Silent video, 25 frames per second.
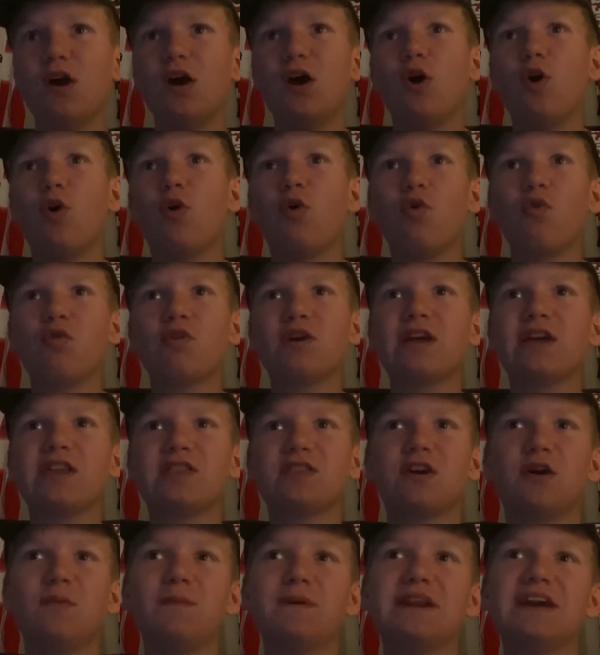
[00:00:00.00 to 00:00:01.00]
Orient
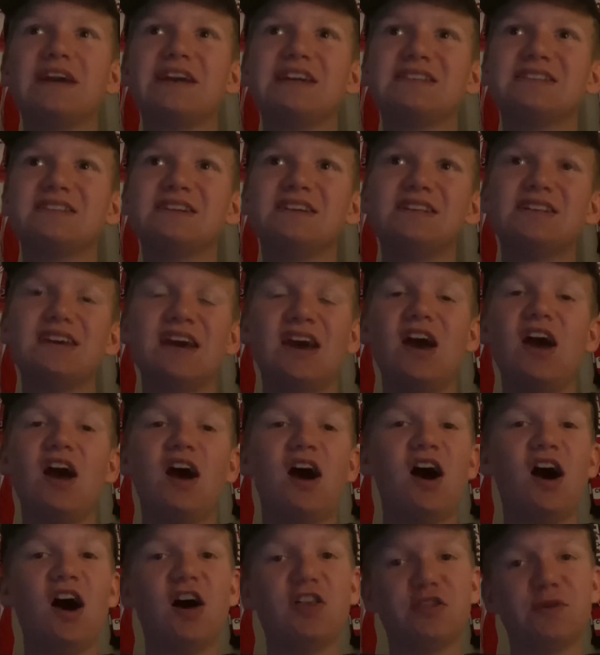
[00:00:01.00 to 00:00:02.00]
dominated
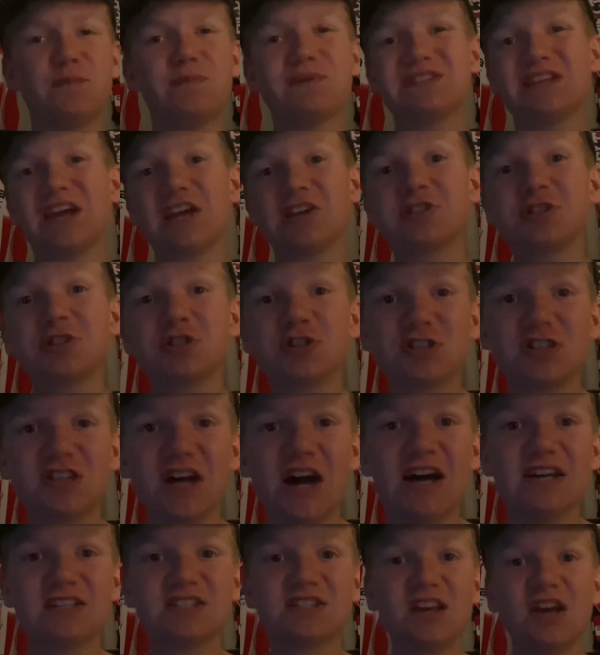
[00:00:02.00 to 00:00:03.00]
the possession
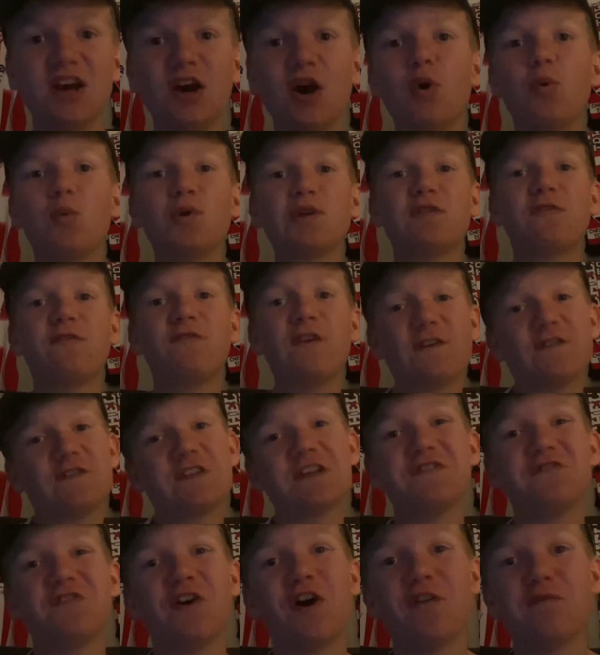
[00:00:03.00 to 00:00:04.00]
stats with
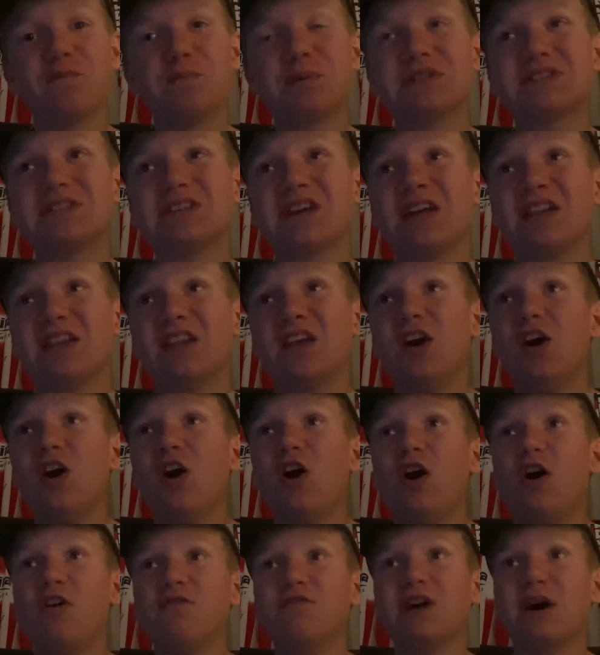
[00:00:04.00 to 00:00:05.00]
55%
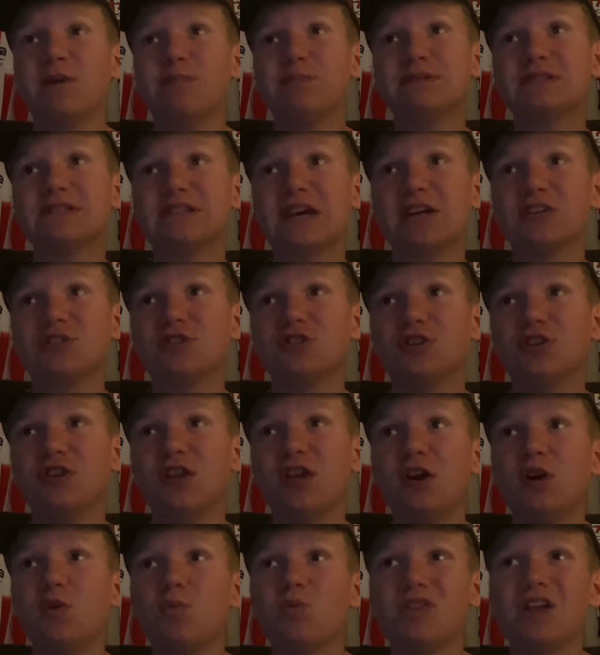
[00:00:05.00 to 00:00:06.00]
of that possession,
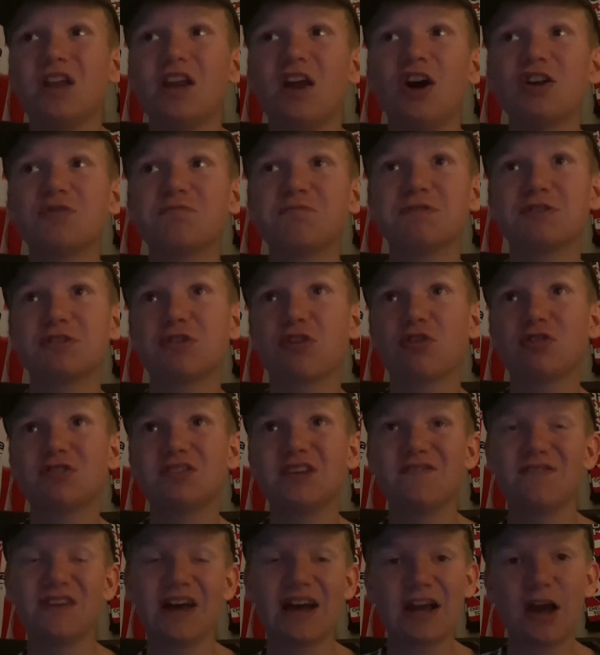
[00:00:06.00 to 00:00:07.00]
with a large majority
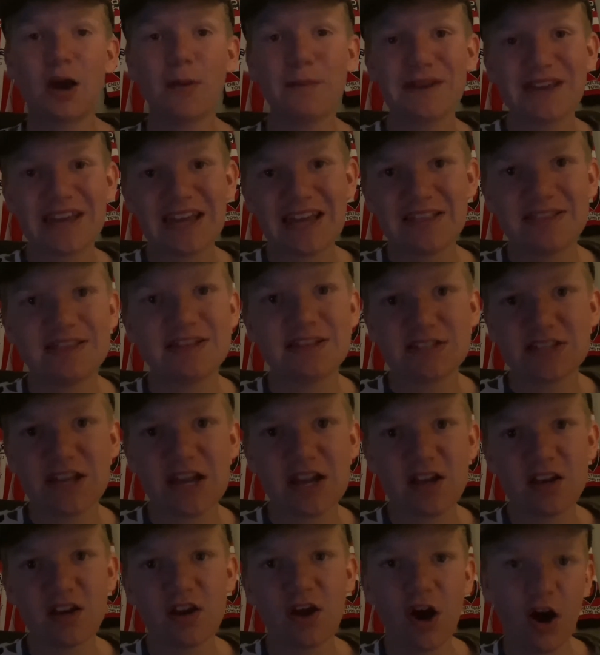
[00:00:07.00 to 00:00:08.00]
of that coming in the
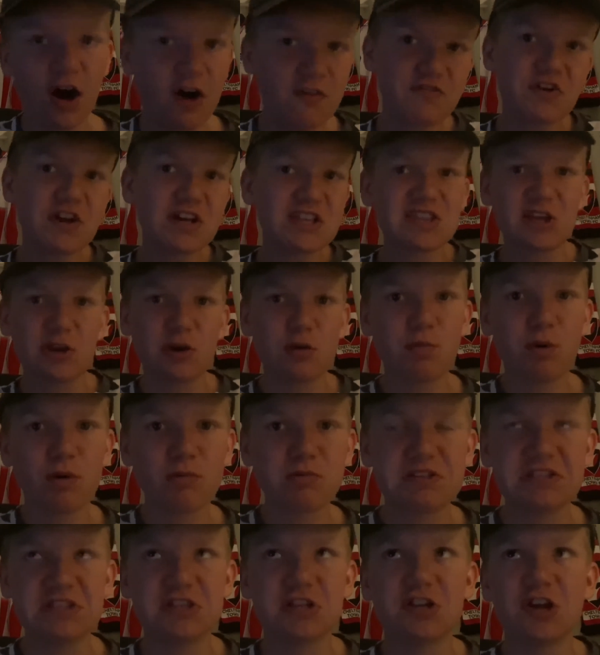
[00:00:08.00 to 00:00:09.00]
second half. They were
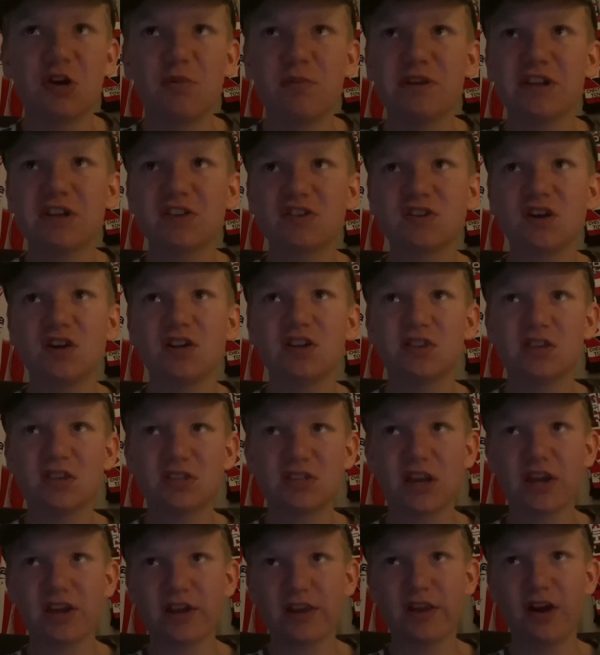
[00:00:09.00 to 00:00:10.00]
probably the dominant side in the
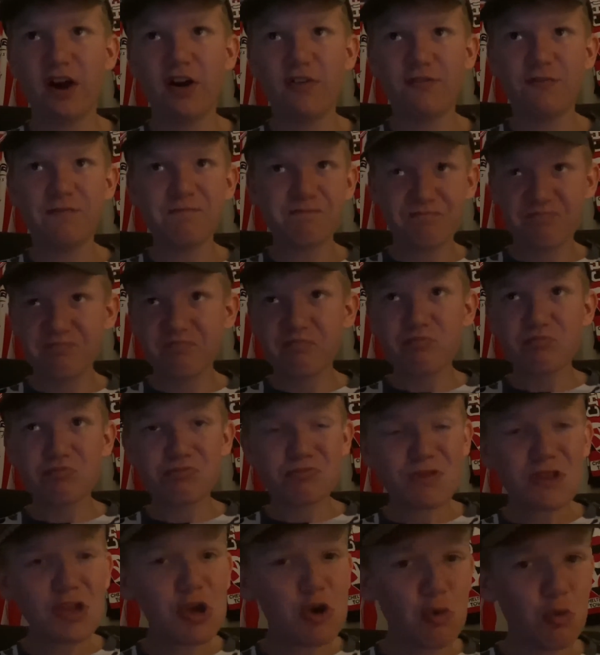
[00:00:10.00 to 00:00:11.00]
second half.
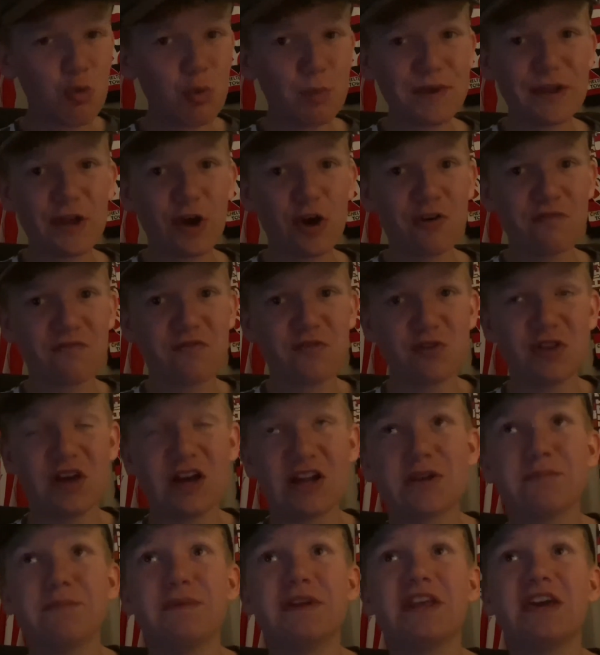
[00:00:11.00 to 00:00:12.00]
We'll be going through that in
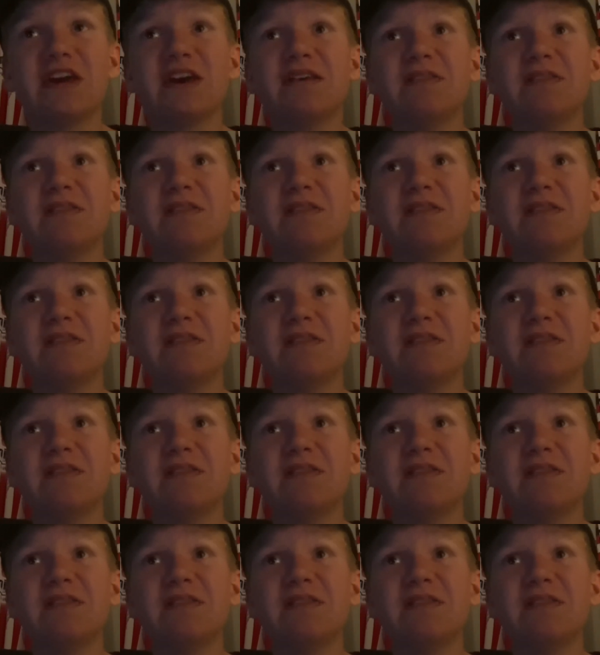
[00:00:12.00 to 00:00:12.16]
a minute.